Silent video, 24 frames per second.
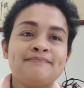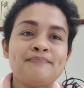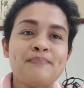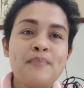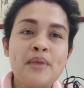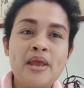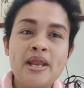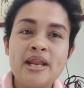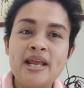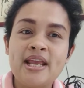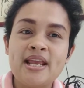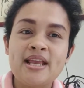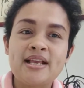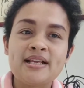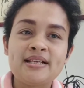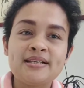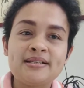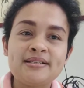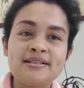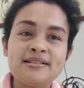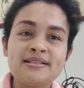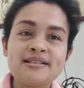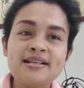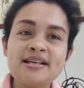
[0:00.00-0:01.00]

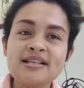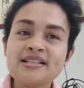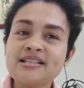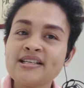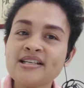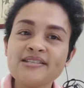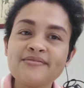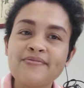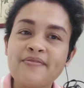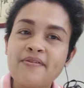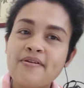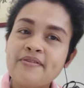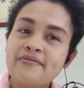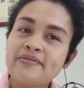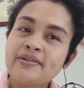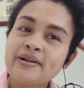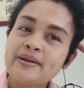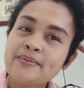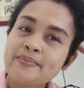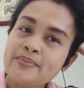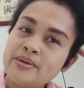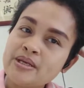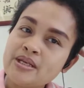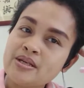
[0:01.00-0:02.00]
Meaning not just for
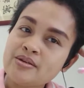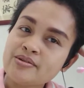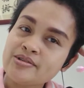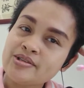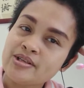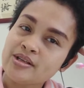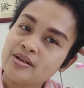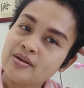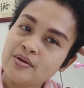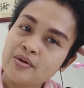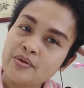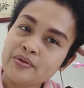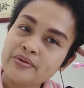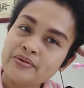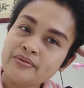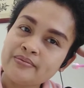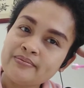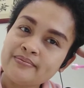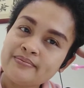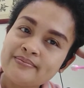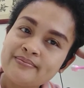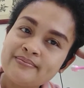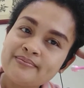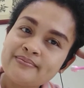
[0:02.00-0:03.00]
Filipinos alone,
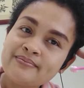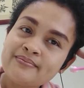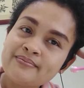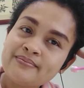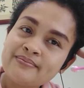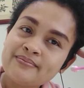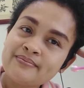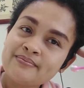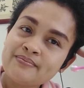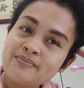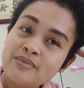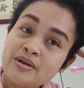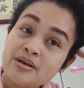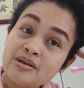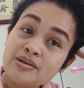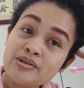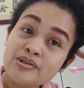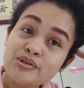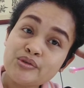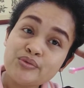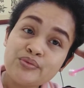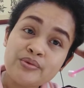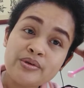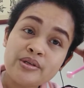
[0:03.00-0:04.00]

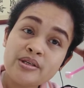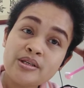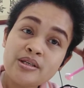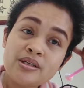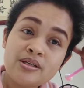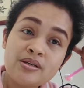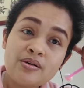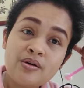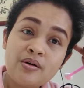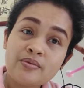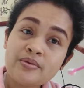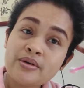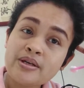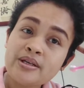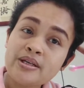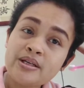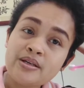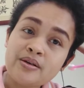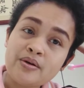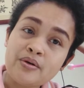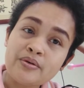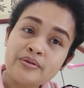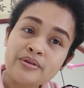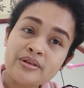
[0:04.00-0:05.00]
because we already
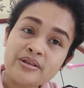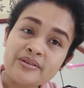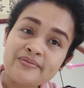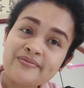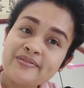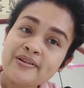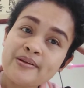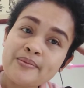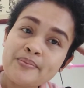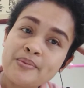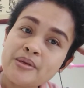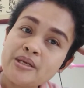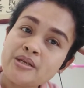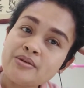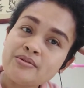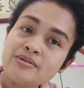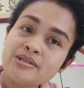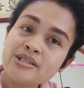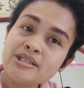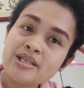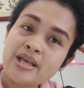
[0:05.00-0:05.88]
know that Filipinos